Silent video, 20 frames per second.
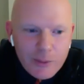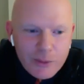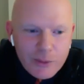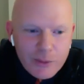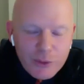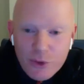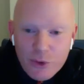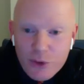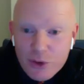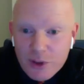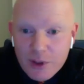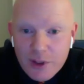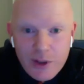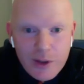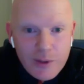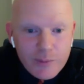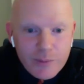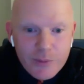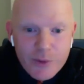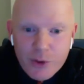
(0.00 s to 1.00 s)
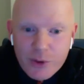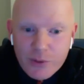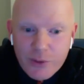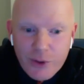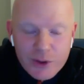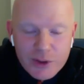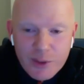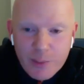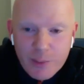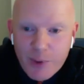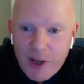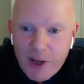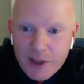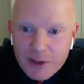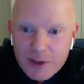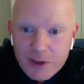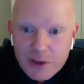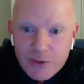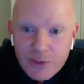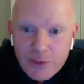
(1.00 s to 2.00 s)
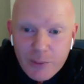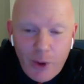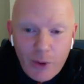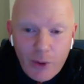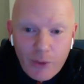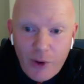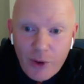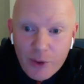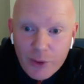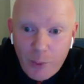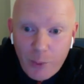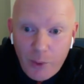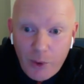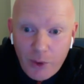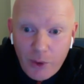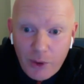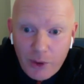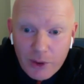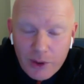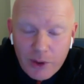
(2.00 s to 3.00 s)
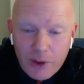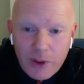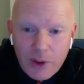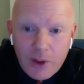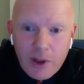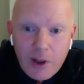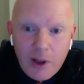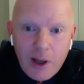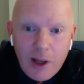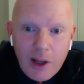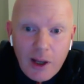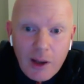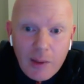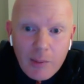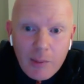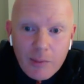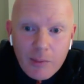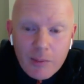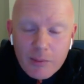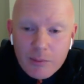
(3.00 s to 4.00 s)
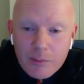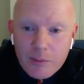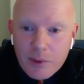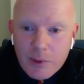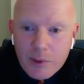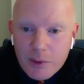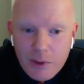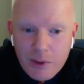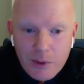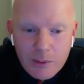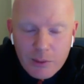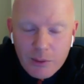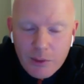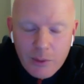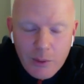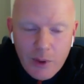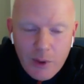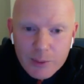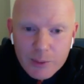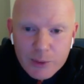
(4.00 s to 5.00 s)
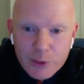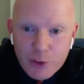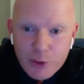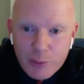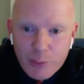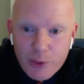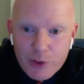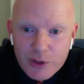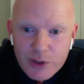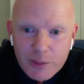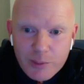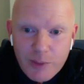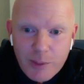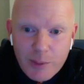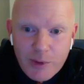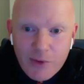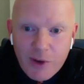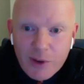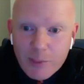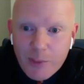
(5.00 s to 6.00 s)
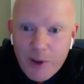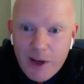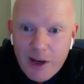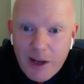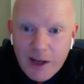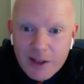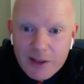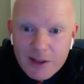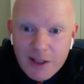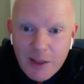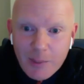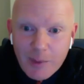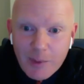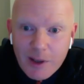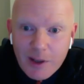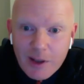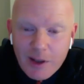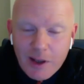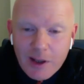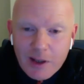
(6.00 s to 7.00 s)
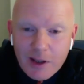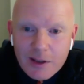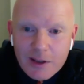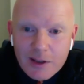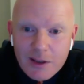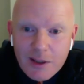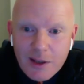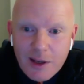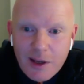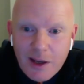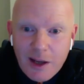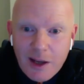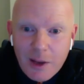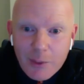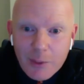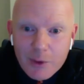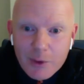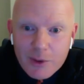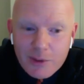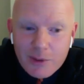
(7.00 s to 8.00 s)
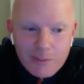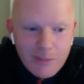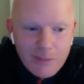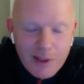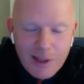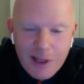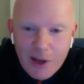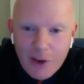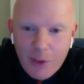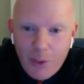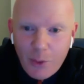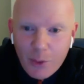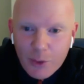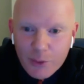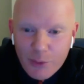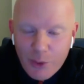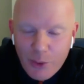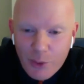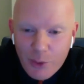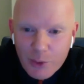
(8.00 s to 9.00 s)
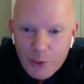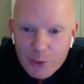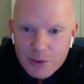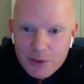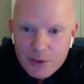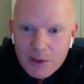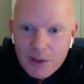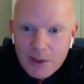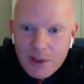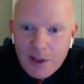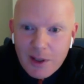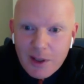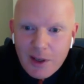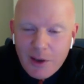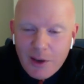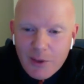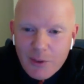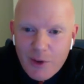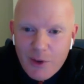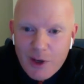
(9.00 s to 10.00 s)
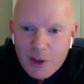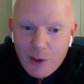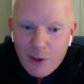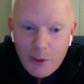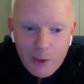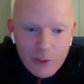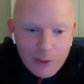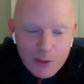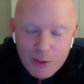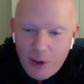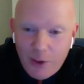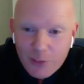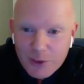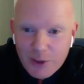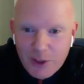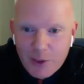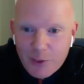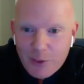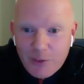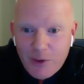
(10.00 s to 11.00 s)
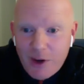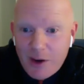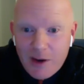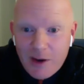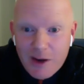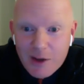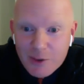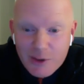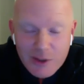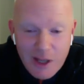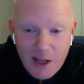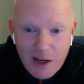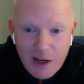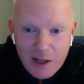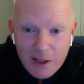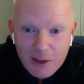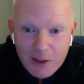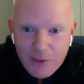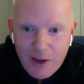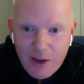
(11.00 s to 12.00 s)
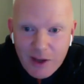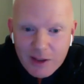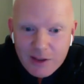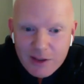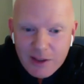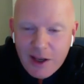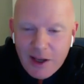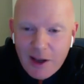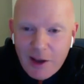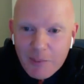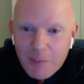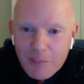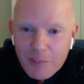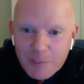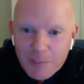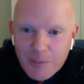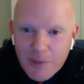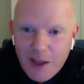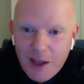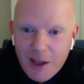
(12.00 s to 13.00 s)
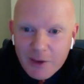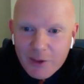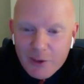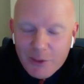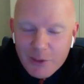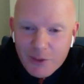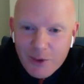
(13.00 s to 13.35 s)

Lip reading: usually university presses from all around the world, you know, quite obscure books that may be written by an academic, and I would get hold of those, read those. Often they were very entertaining, in fact, and